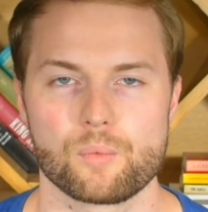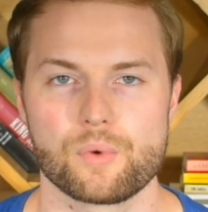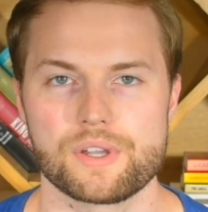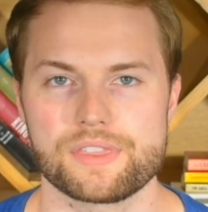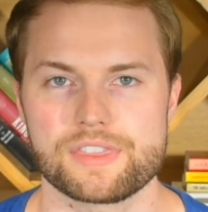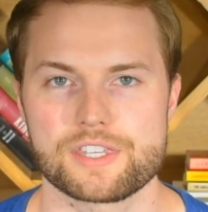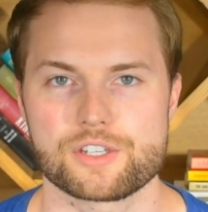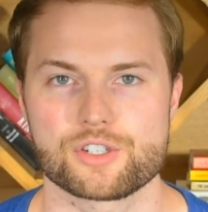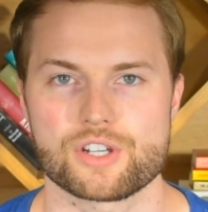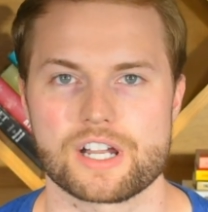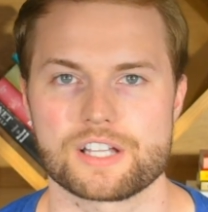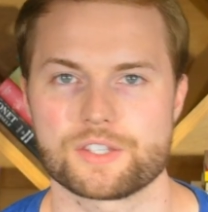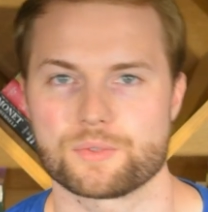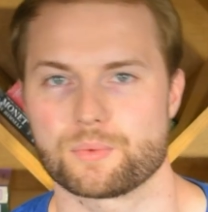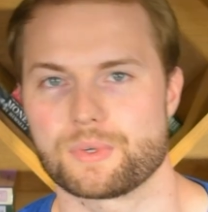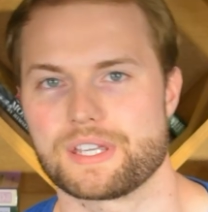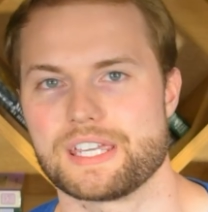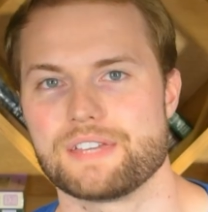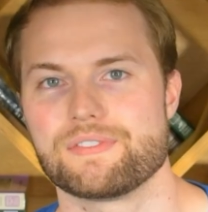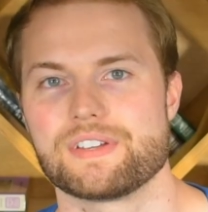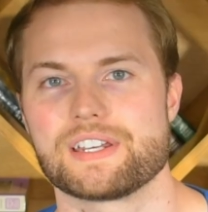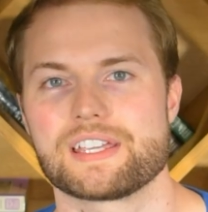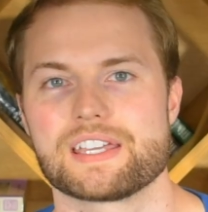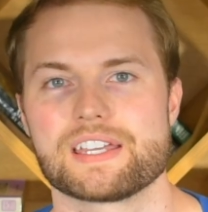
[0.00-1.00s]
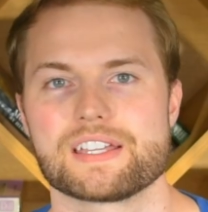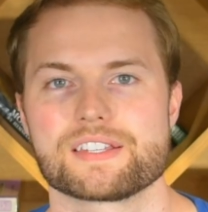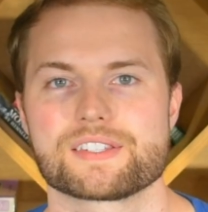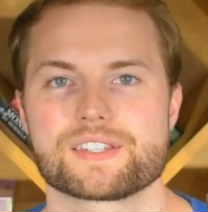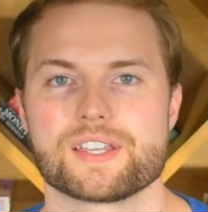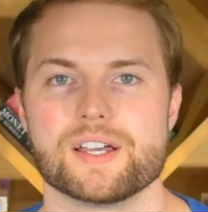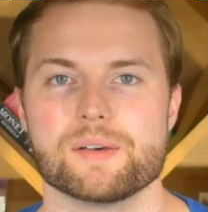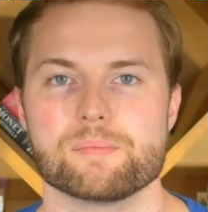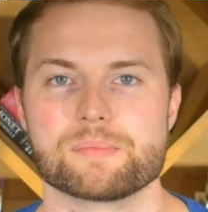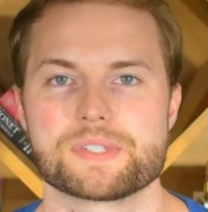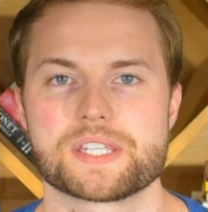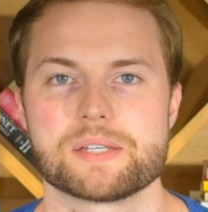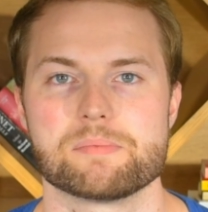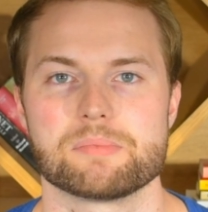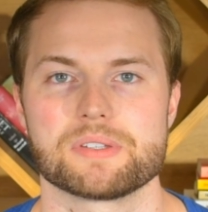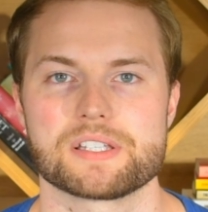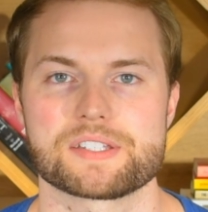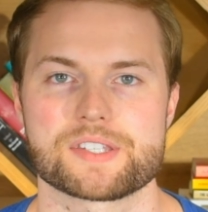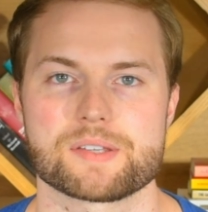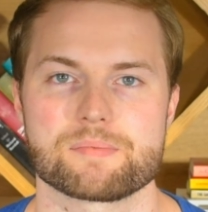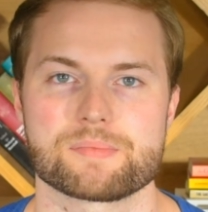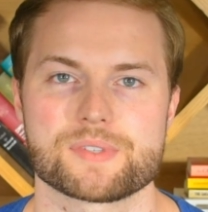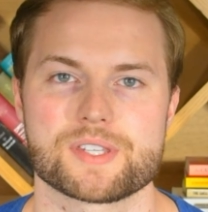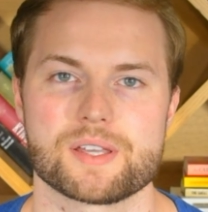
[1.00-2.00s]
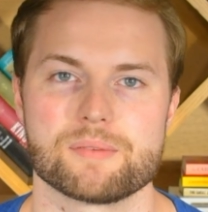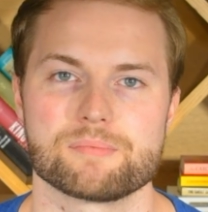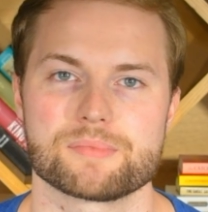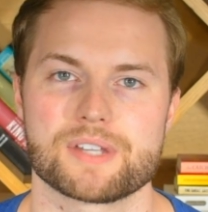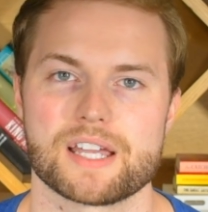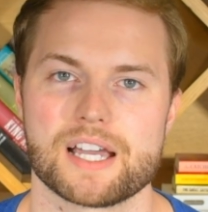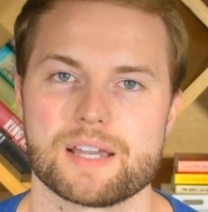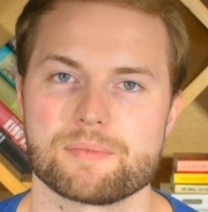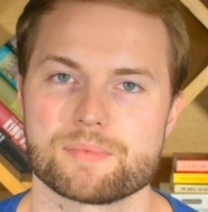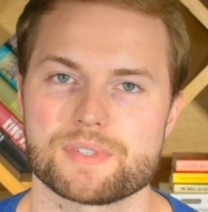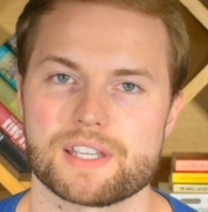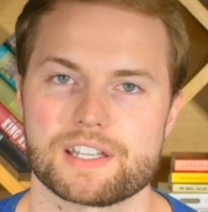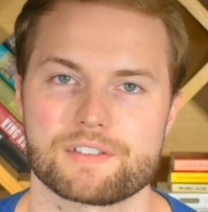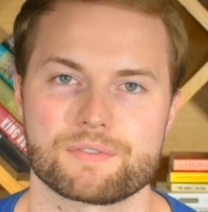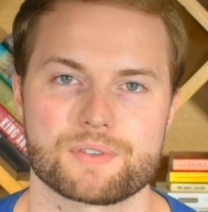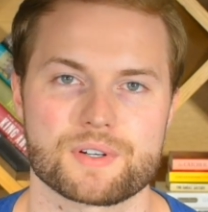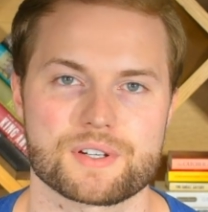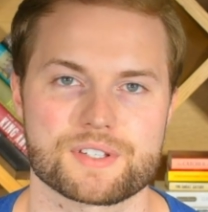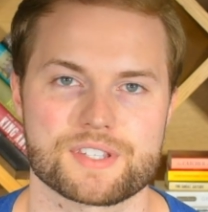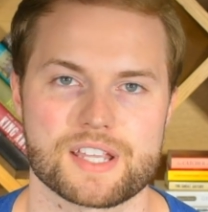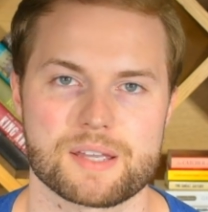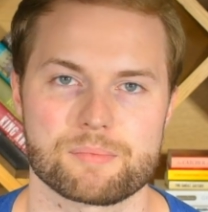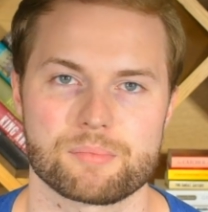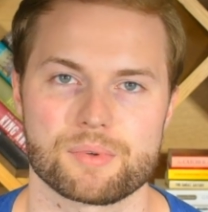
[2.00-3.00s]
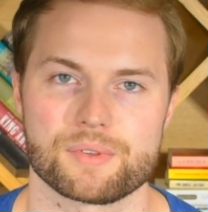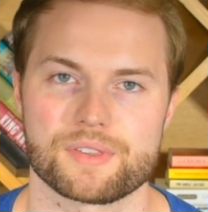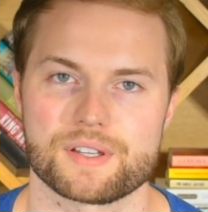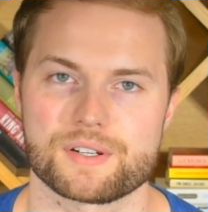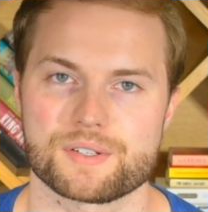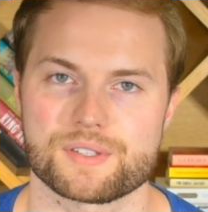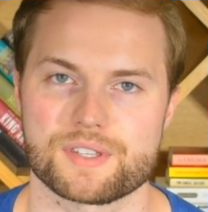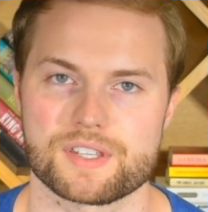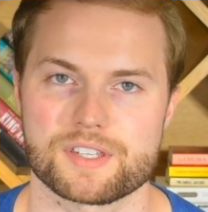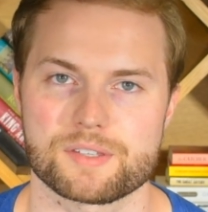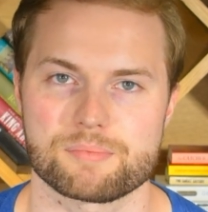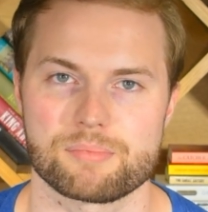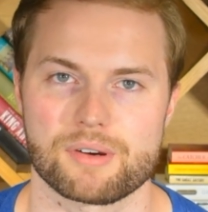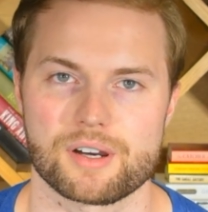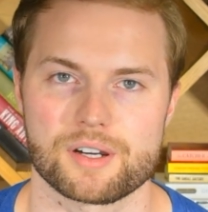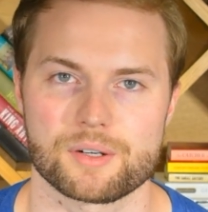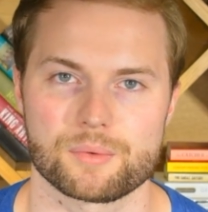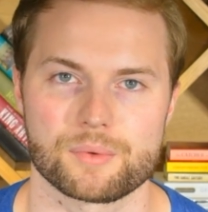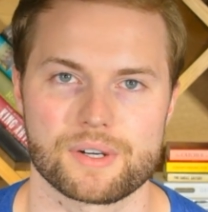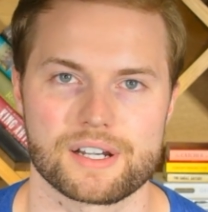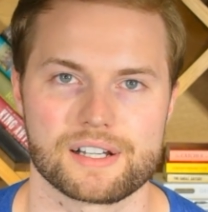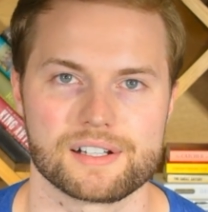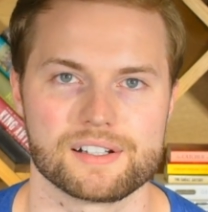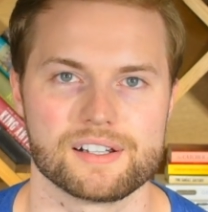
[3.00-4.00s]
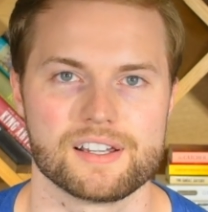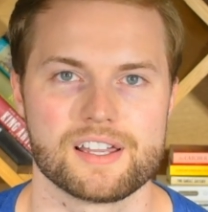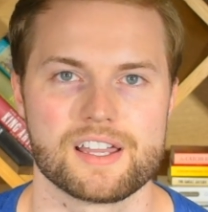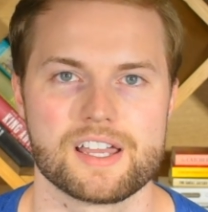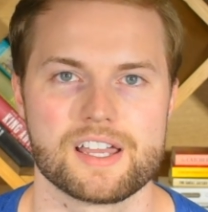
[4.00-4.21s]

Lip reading: With these shots, we even get some symbolism sometimes. Like, for example, there's this part where